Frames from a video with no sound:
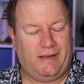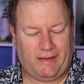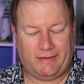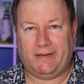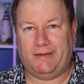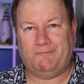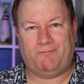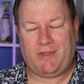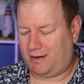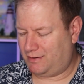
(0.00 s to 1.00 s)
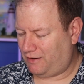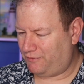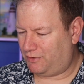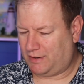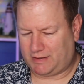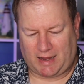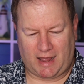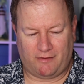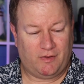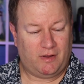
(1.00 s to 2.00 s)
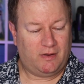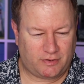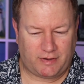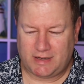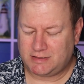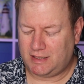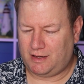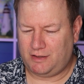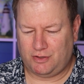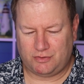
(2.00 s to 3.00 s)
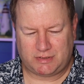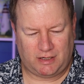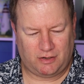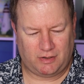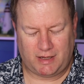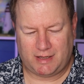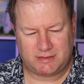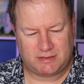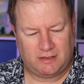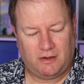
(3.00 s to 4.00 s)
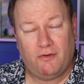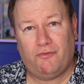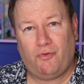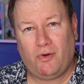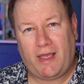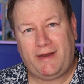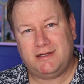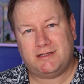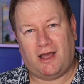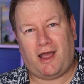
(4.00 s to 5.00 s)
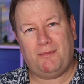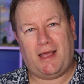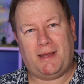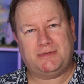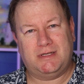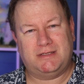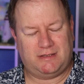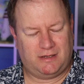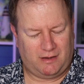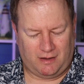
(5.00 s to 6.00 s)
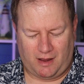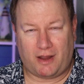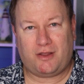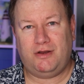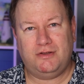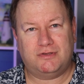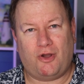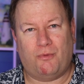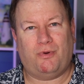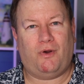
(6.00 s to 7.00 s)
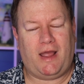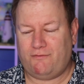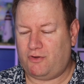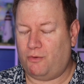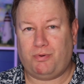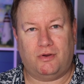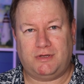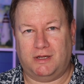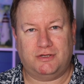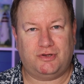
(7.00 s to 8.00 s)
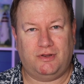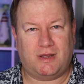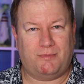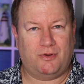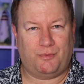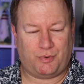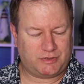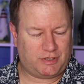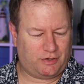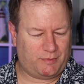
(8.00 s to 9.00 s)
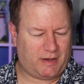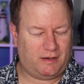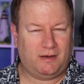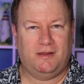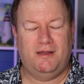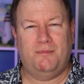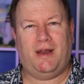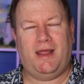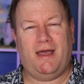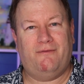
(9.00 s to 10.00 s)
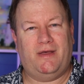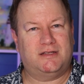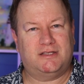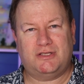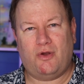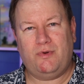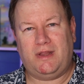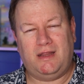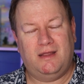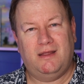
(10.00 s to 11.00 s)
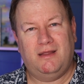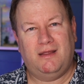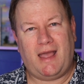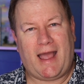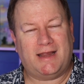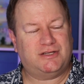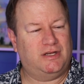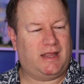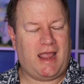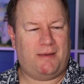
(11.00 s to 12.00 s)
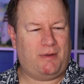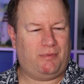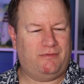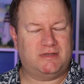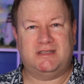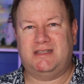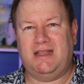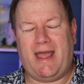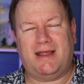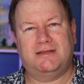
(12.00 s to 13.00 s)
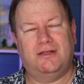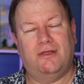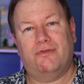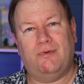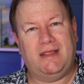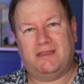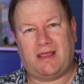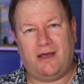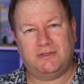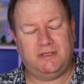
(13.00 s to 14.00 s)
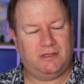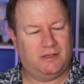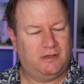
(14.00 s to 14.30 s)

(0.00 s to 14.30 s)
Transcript: And yeah, definitely great to have. So the next thing I use here is for any time lapses. I could use a GoPro. I have GoPros, and I'm going to show you a couple GoPros here in a minute. But I have a Sony action cam. I believe this is the X3000.